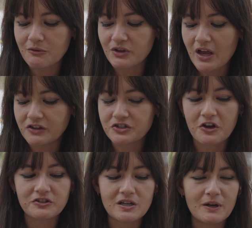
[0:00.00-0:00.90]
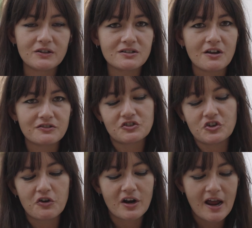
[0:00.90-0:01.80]
it without the salsa, but the salsa is
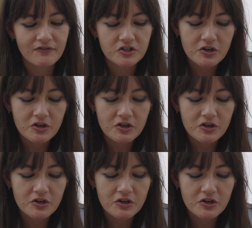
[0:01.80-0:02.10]
so good I have to do